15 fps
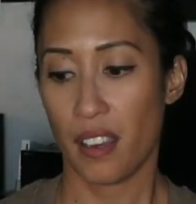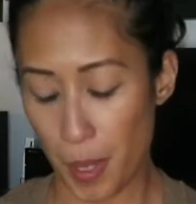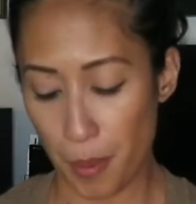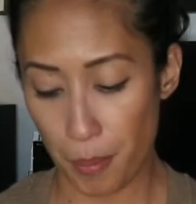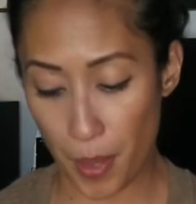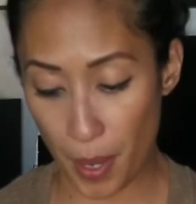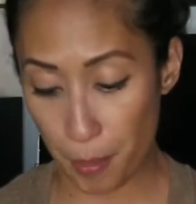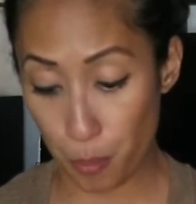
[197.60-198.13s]

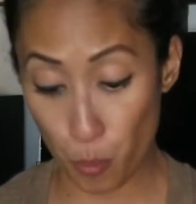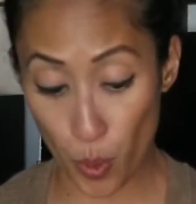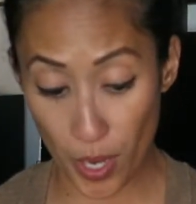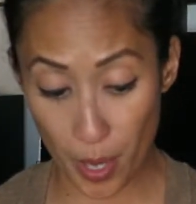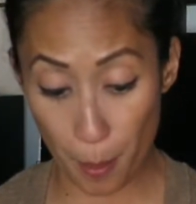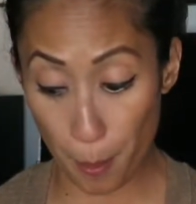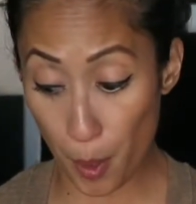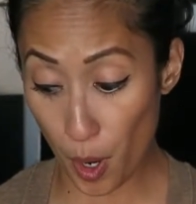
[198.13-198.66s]
I
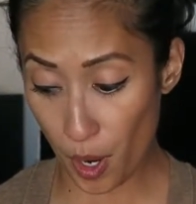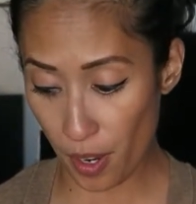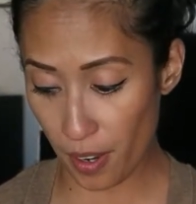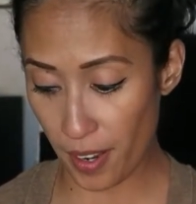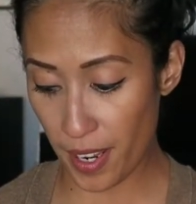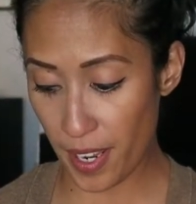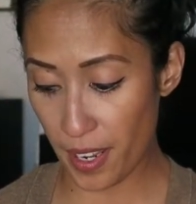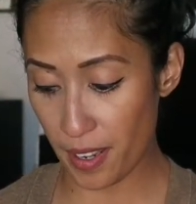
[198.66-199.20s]
went and
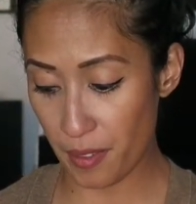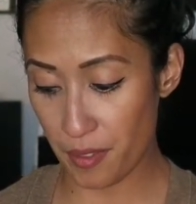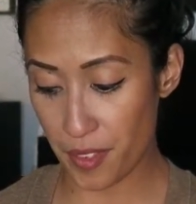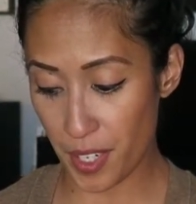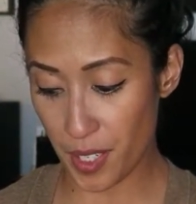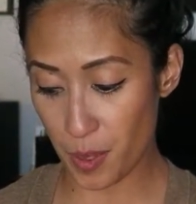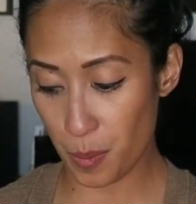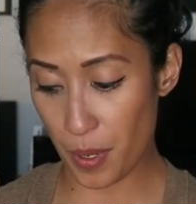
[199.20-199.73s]
bought a
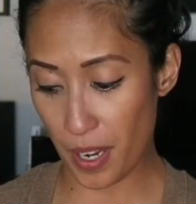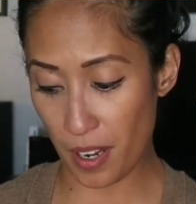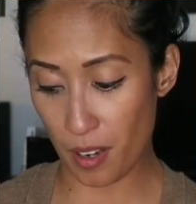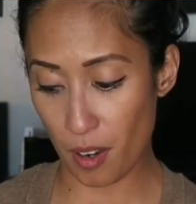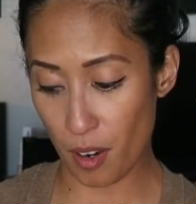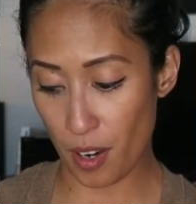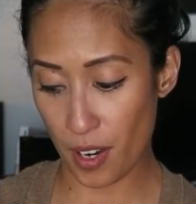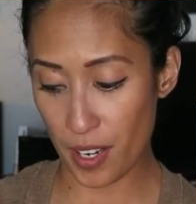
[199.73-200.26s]
dust
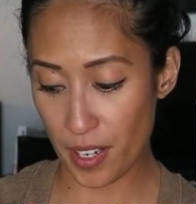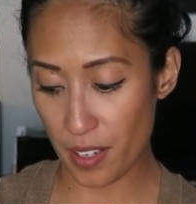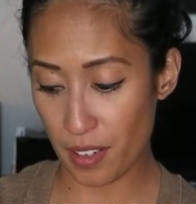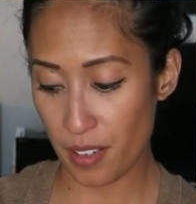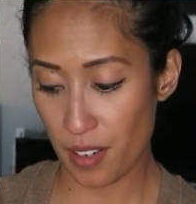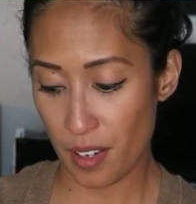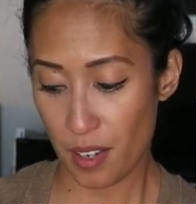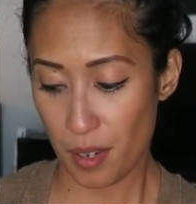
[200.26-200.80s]
bag on
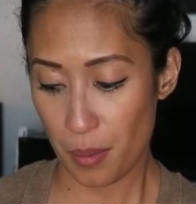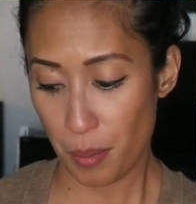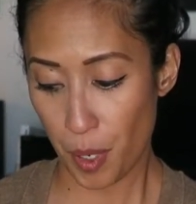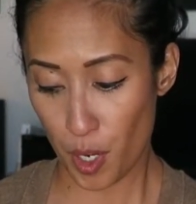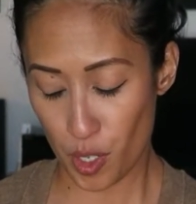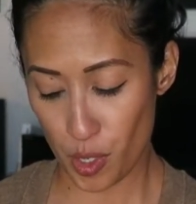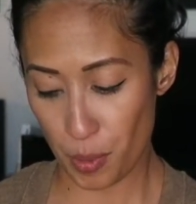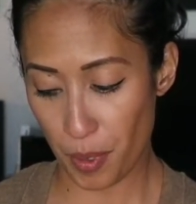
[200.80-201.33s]

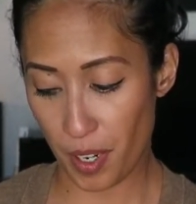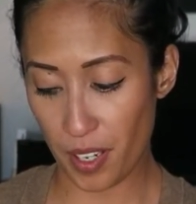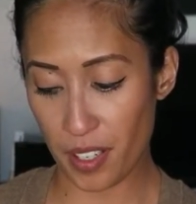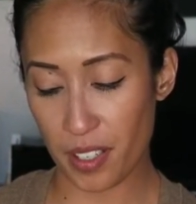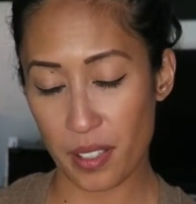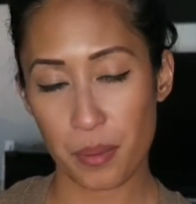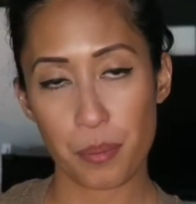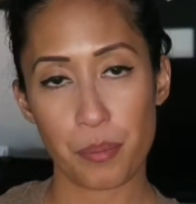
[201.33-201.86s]

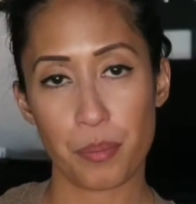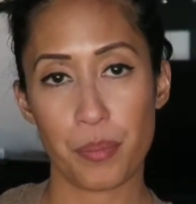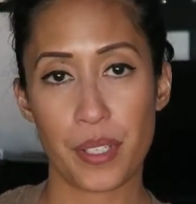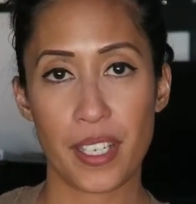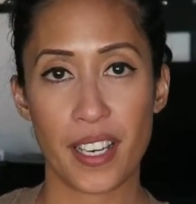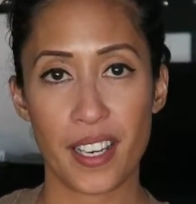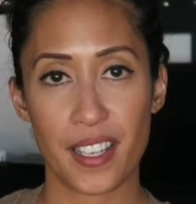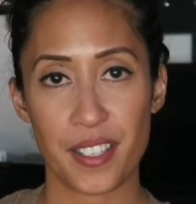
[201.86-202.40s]
Poshmark
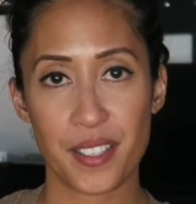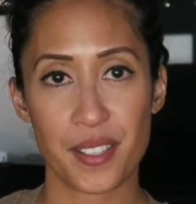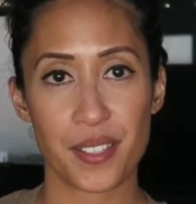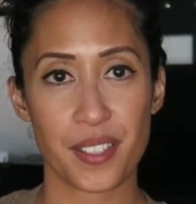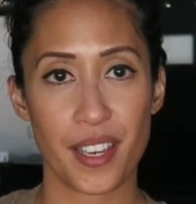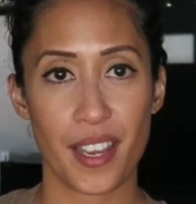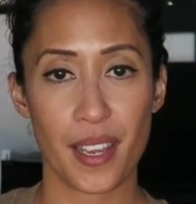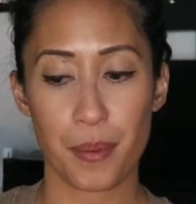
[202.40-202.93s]
because
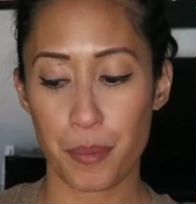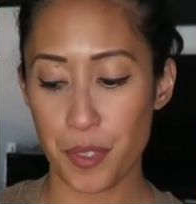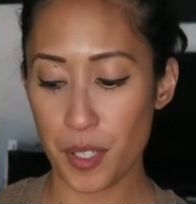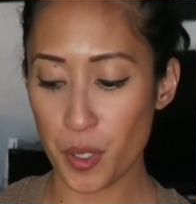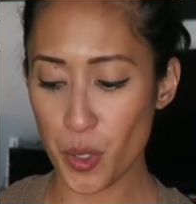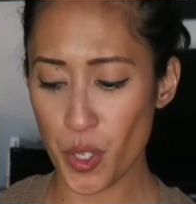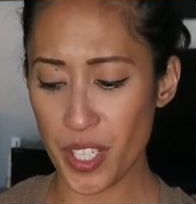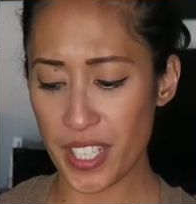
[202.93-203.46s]
I'm
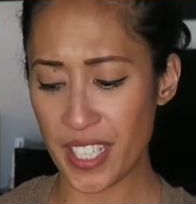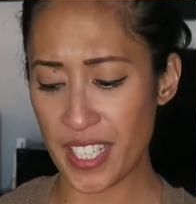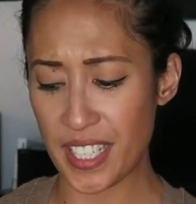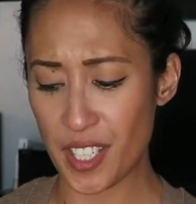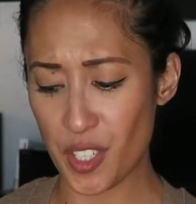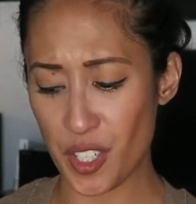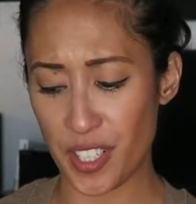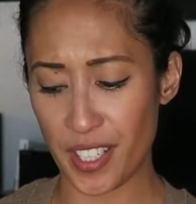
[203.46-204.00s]
still trying to
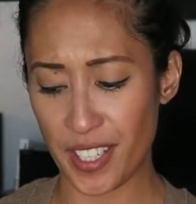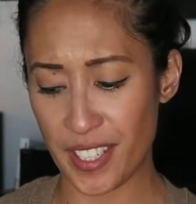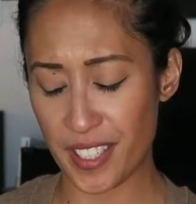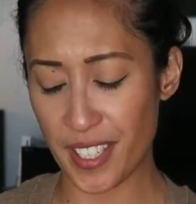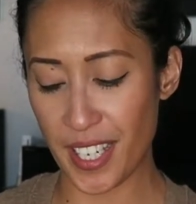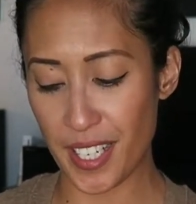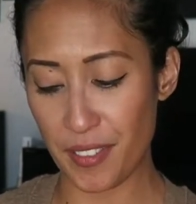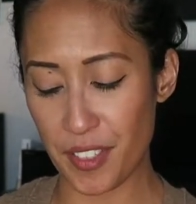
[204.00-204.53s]
condition it.
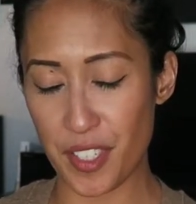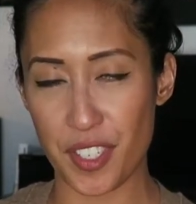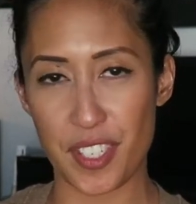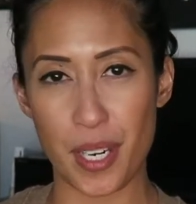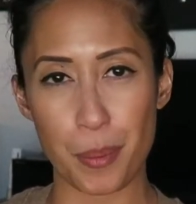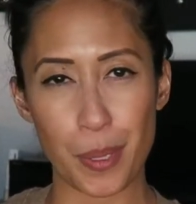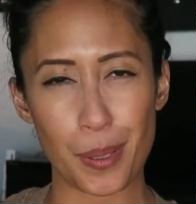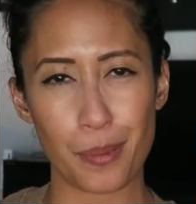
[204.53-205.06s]
It's kind of a
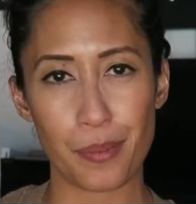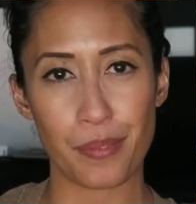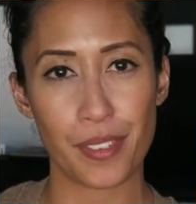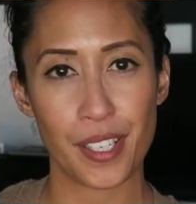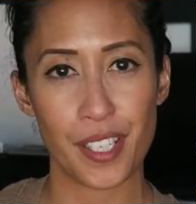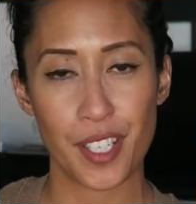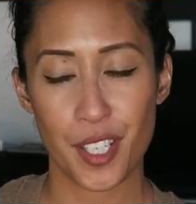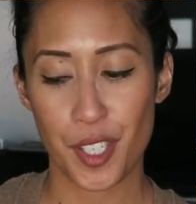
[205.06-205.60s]
stubborn,
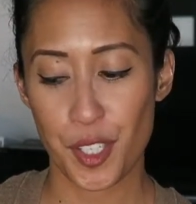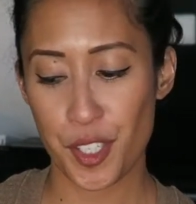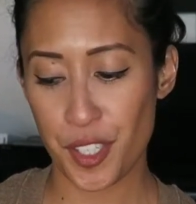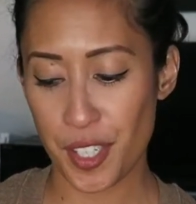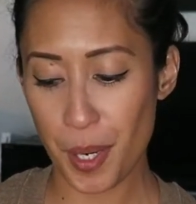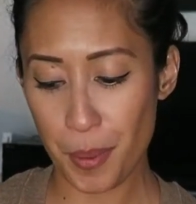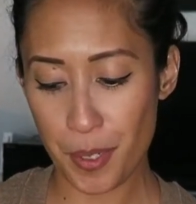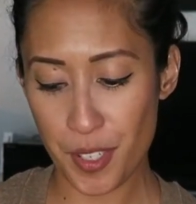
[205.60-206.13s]

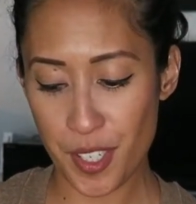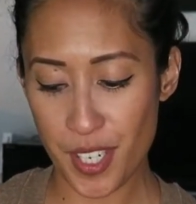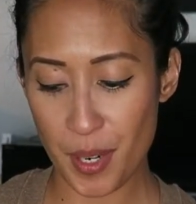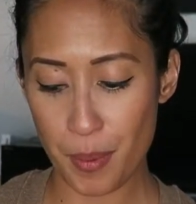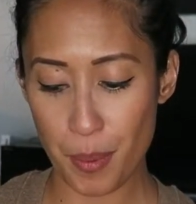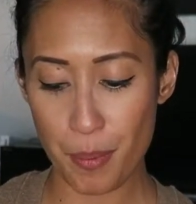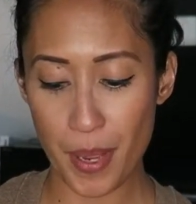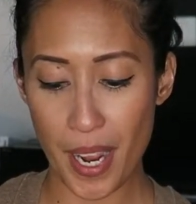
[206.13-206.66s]
stubborn,
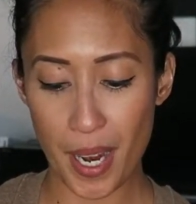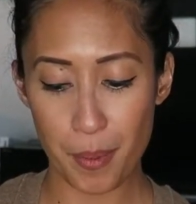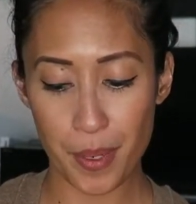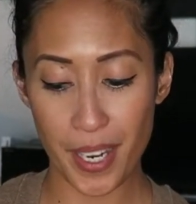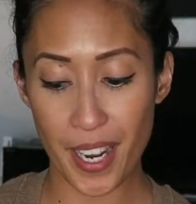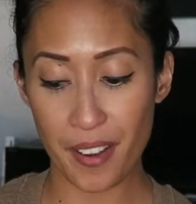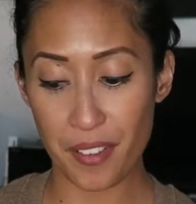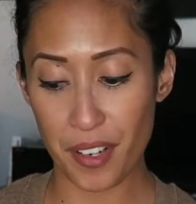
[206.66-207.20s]
stubborn bag,
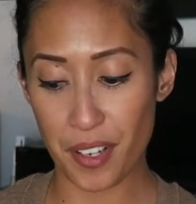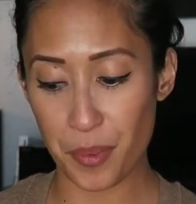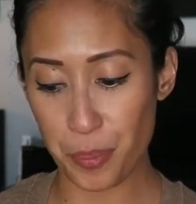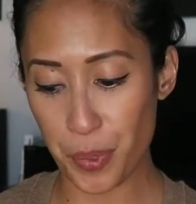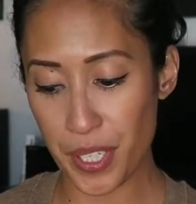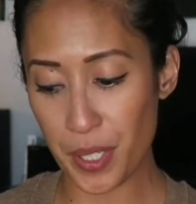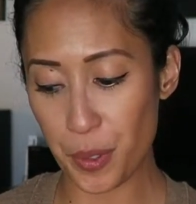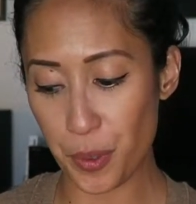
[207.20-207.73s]
but I have a
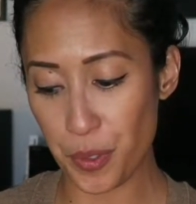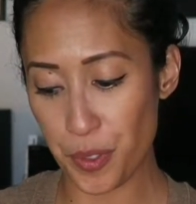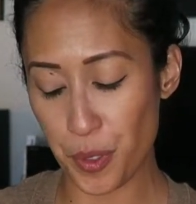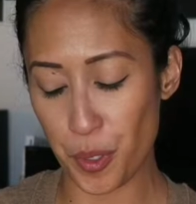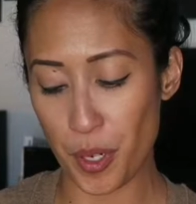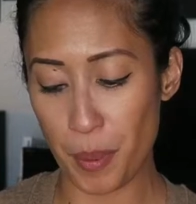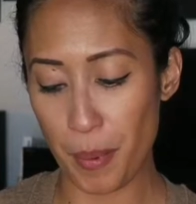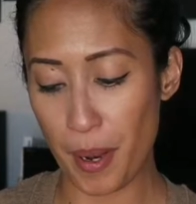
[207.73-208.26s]
pretty cool
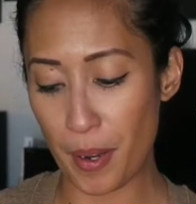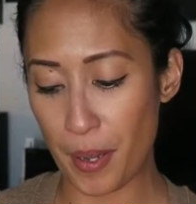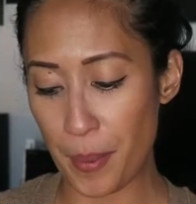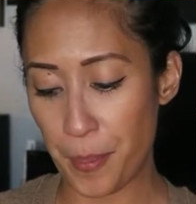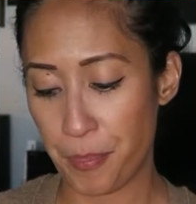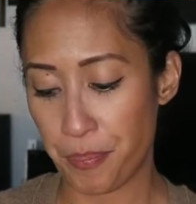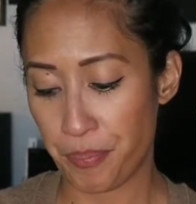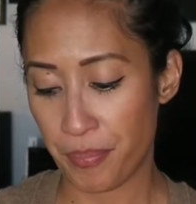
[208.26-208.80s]
story about it.